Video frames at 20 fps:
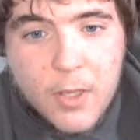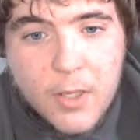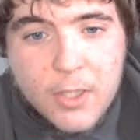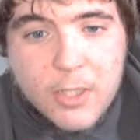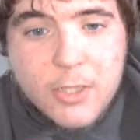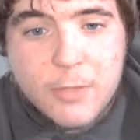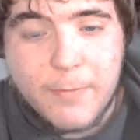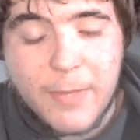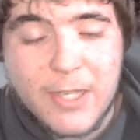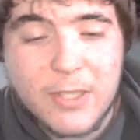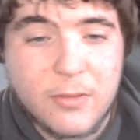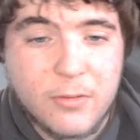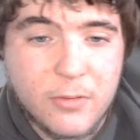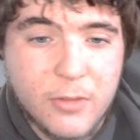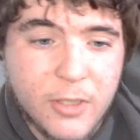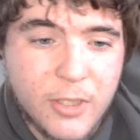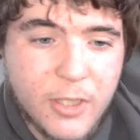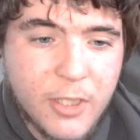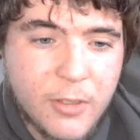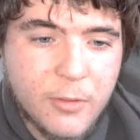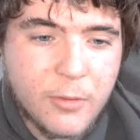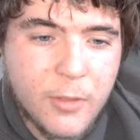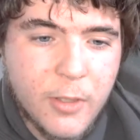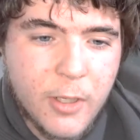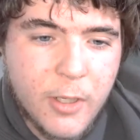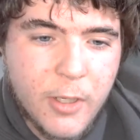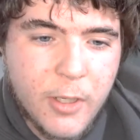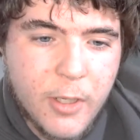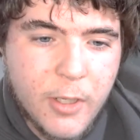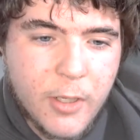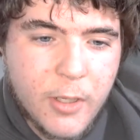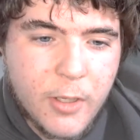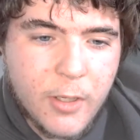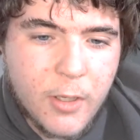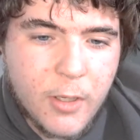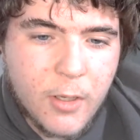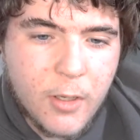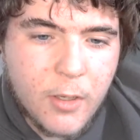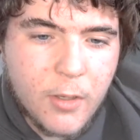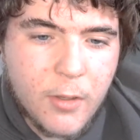special to you.
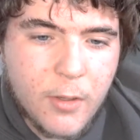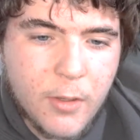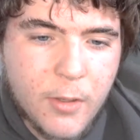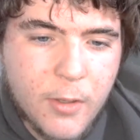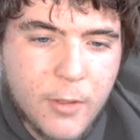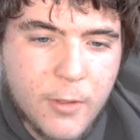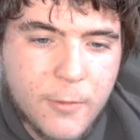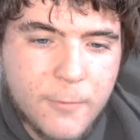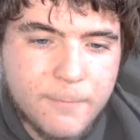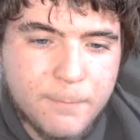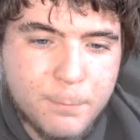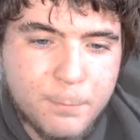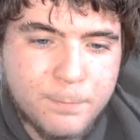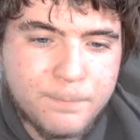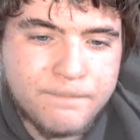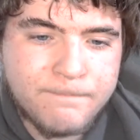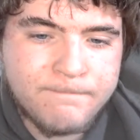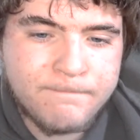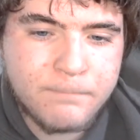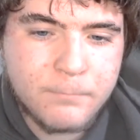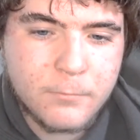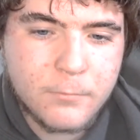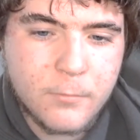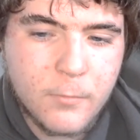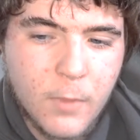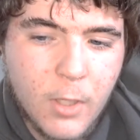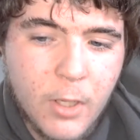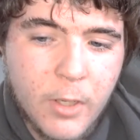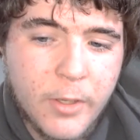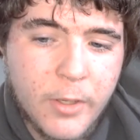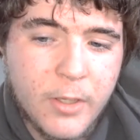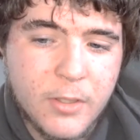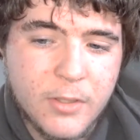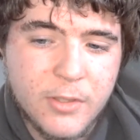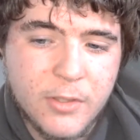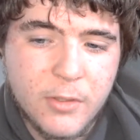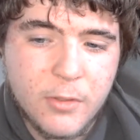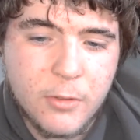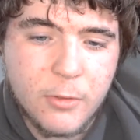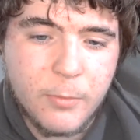Um, I
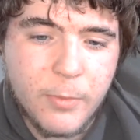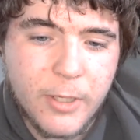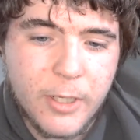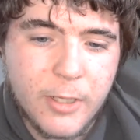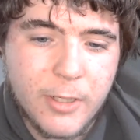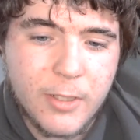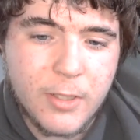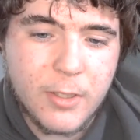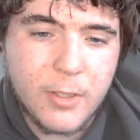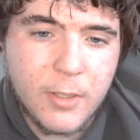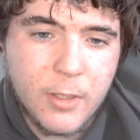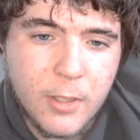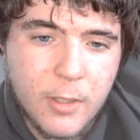also been